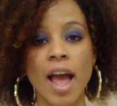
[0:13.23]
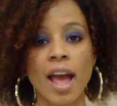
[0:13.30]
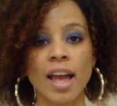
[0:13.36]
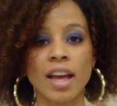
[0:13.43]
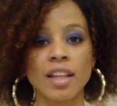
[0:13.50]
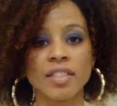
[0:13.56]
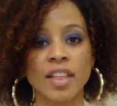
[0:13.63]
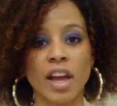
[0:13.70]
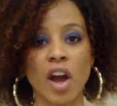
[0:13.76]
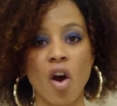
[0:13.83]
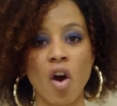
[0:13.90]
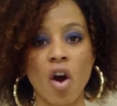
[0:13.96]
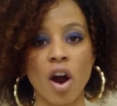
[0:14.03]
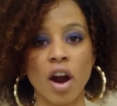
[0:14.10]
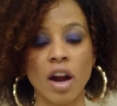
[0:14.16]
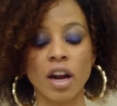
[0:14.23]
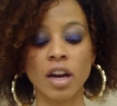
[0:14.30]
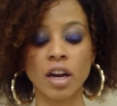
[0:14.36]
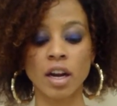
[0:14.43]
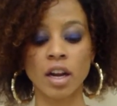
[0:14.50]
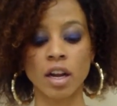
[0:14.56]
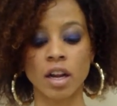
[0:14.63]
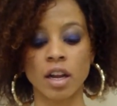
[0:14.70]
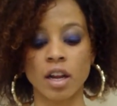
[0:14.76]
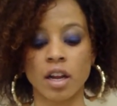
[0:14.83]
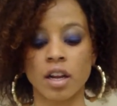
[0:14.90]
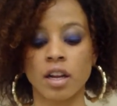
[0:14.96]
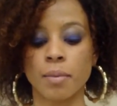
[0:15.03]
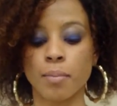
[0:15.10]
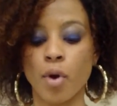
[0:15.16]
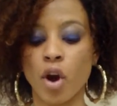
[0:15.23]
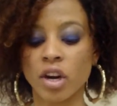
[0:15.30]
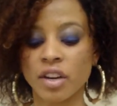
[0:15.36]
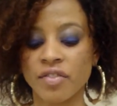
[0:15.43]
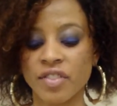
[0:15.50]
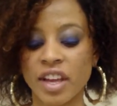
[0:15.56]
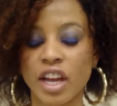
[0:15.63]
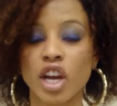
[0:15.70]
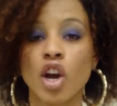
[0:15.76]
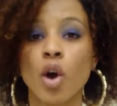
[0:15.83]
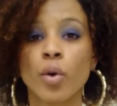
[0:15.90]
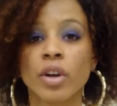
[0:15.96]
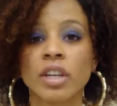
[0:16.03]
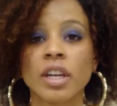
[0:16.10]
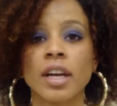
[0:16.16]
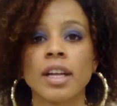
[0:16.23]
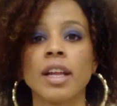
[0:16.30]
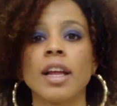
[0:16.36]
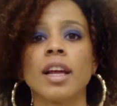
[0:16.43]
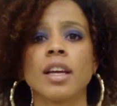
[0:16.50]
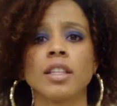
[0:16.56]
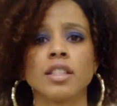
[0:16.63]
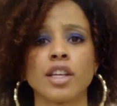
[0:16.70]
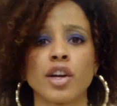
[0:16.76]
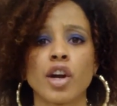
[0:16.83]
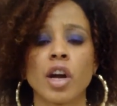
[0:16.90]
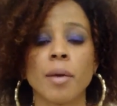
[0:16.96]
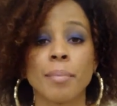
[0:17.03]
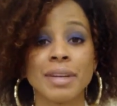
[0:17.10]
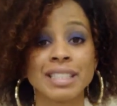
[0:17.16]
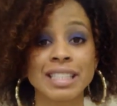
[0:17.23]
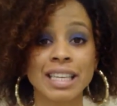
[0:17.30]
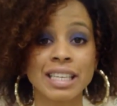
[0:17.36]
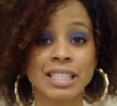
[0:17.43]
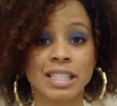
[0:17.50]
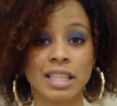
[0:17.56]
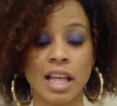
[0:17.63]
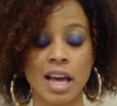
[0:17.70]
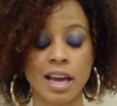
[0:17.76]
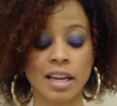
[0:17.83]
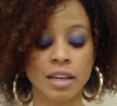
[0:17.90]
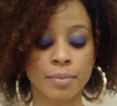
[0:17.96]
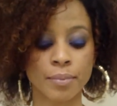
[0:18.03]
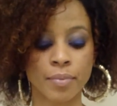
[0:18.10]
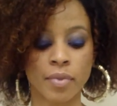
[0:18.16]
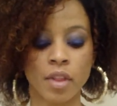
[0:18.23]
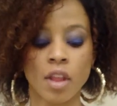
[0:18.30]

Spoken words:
and they are part of the coconut and their hibiscus line.